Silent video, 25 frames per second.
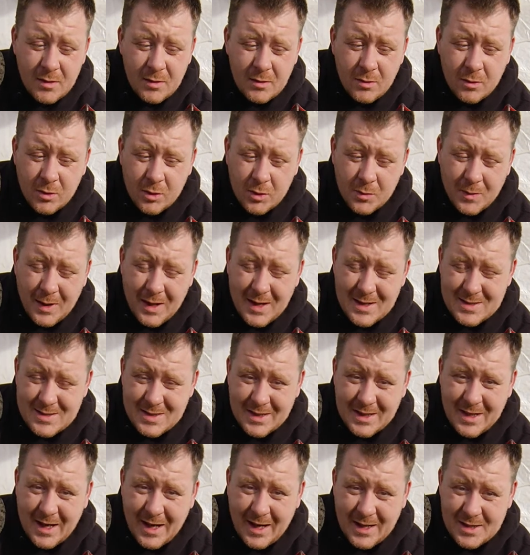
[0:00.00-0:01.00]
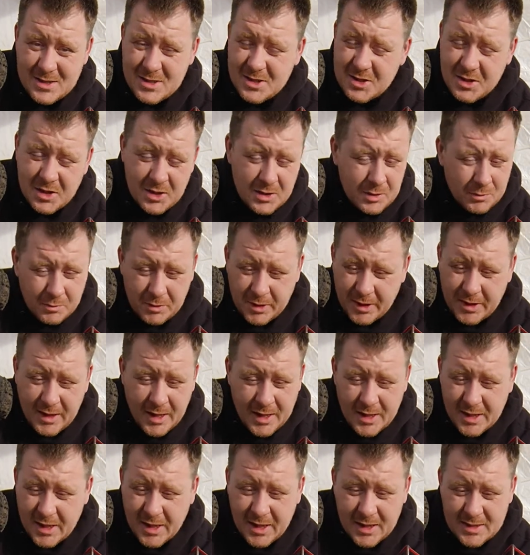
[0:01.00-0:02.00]
otherwise they catch and you don't get
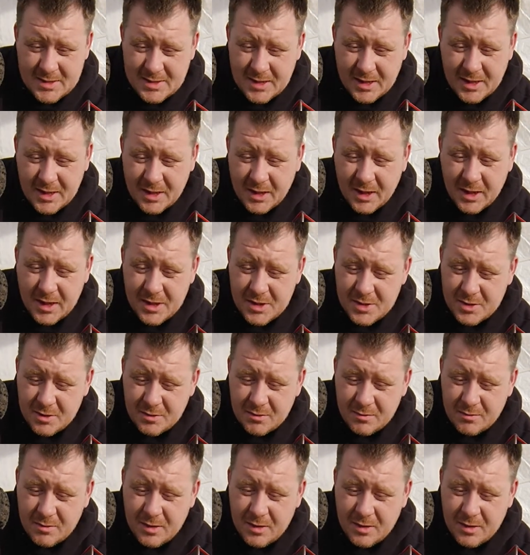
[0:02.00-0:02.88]
any articulation,